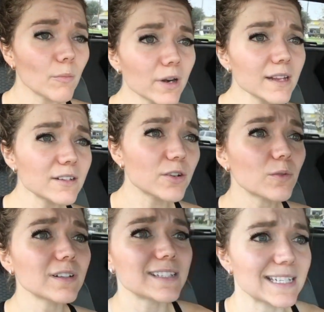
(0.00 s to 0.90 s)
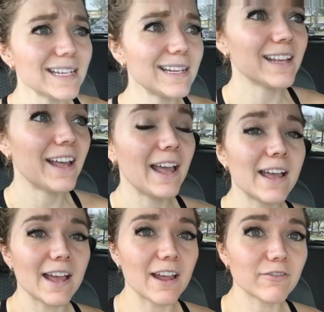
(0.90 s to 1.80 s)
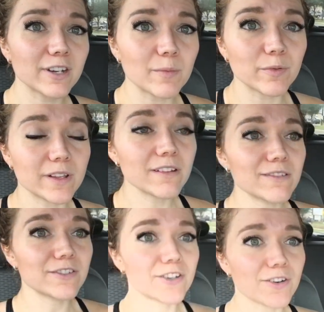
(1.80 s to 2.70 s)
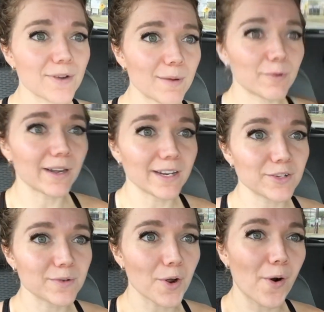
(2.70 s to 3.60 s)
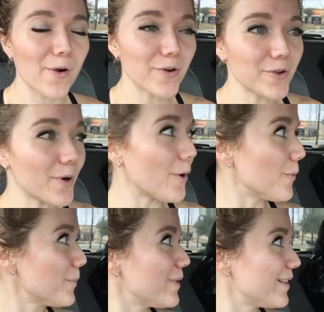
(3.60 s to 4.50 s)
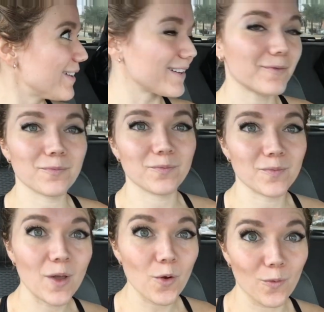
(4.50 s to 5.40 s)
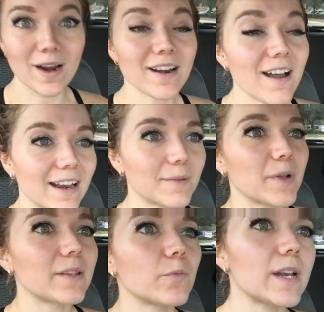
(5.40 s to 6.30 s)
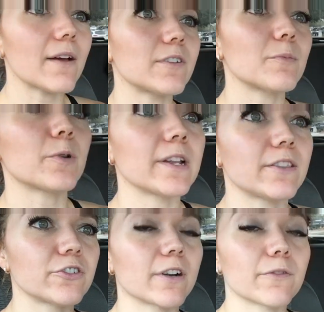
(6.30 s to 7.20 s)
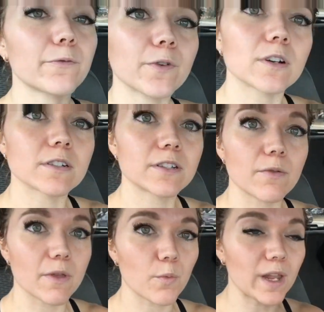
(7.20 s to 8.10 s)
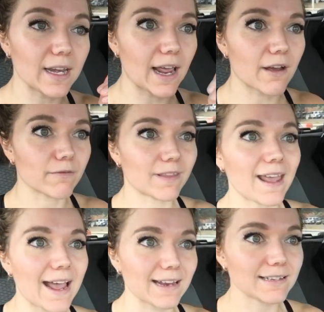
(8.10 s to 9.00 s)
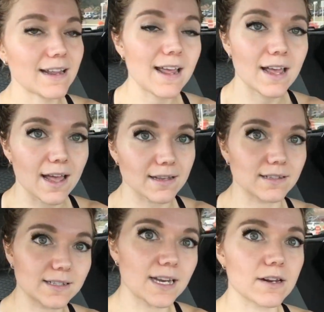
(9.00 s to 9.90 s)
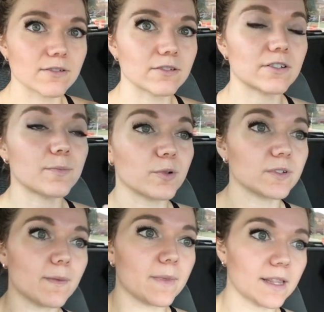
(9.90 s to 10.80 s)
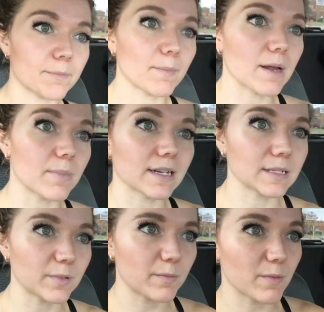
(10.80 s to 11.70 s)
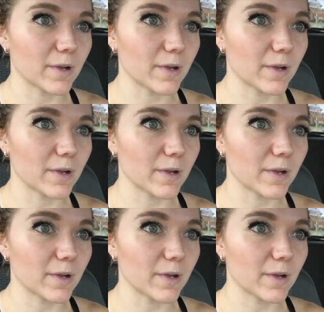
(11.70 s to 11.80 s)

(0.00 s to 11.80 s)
But I could totally see every couple years, you know, upgrading to a new home. Like, why not? But we'd have to upgrade the truck first so that we can have that as a standard to pull something that might possibly be